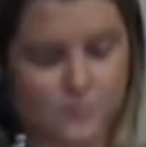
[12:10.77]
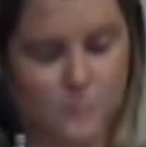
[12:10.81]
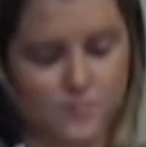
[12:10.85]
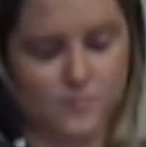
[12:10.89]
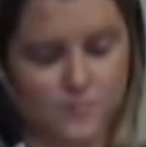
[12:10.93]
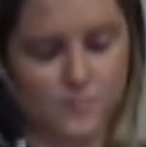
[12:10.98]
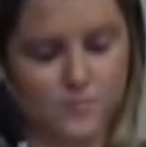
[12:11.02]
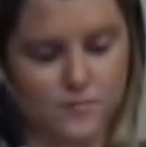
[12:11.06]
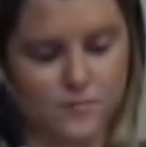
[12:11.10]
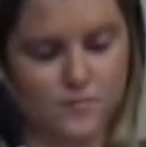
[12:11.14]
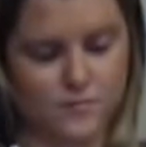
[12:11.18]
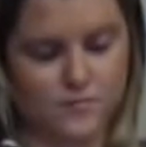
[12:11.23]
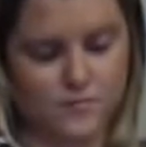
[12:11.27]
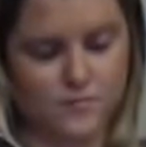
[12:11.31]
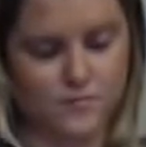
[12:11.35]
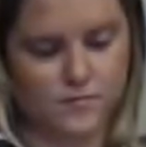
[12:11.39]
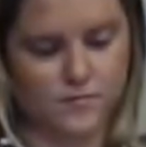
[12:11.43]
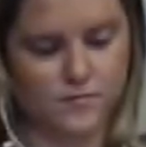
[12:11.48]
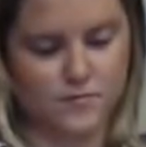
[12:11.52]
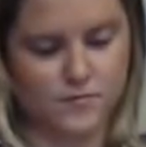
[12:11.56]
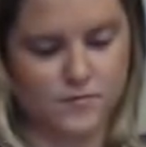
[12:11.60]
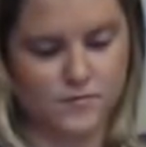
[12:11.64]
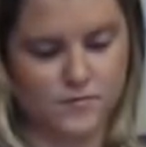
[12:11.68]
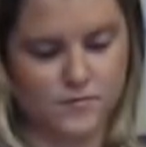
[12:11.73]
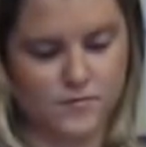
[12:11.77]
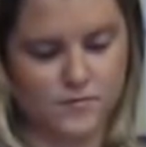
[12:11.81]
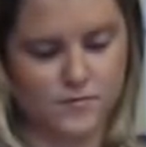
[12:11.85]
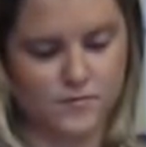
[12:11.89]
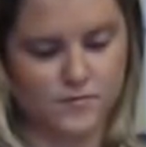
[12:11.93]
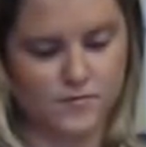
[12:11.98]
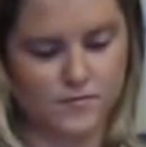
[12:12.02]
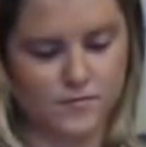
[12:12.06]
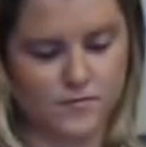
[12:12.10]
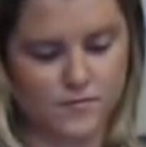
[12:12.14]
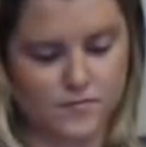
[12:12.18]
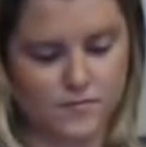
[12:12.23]

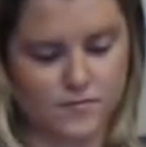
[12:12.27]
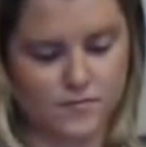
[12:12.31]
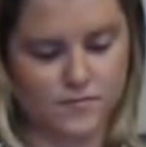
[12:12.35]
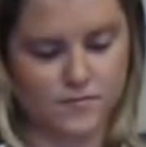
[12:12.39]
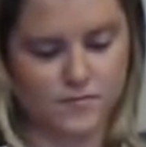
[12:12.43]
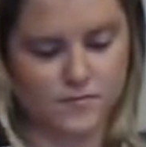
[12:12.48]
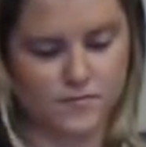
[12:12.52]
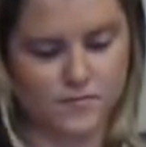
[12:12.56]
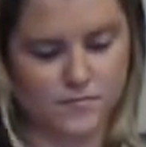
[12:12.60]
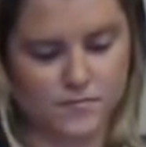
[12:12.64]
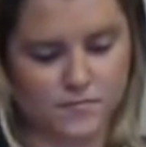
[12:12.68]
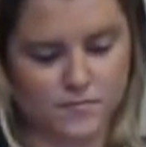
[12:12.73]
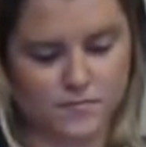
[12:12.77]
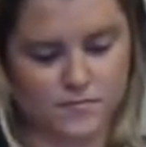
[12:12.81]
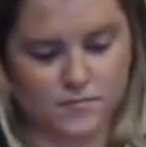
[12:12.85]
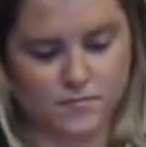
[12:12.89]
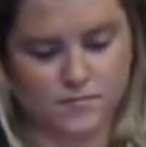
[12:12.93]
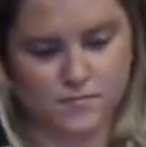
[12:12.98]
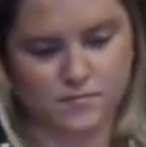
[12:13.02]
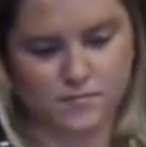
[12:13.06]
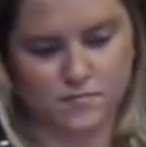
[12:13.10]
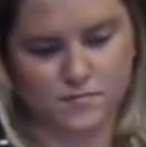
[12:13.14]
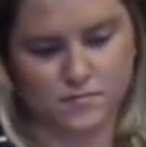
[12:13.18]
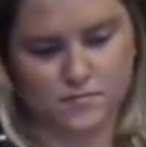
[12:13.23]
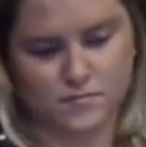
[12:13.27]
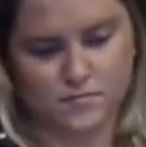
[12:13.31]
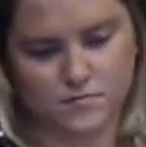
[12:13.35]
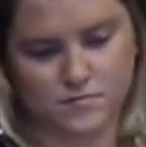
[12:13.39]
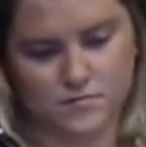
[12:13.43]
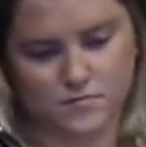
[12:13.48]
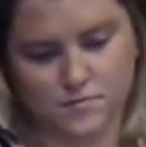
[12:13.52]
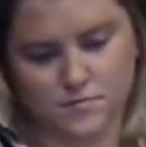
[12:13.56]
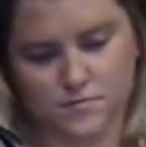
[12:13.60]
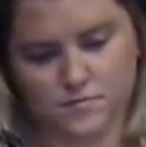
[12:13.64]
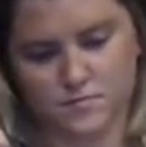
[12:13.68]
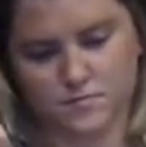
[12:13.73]

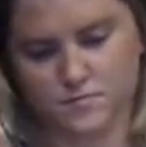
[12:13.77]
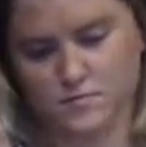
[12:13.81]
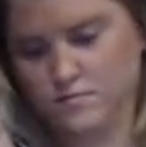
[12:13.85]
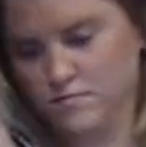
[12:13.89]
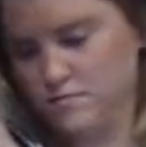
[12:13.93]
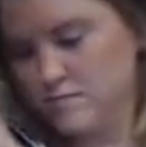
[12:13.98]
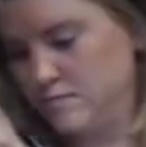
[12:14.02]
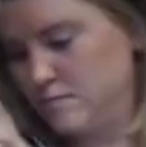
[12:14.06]
This person isn't speaking.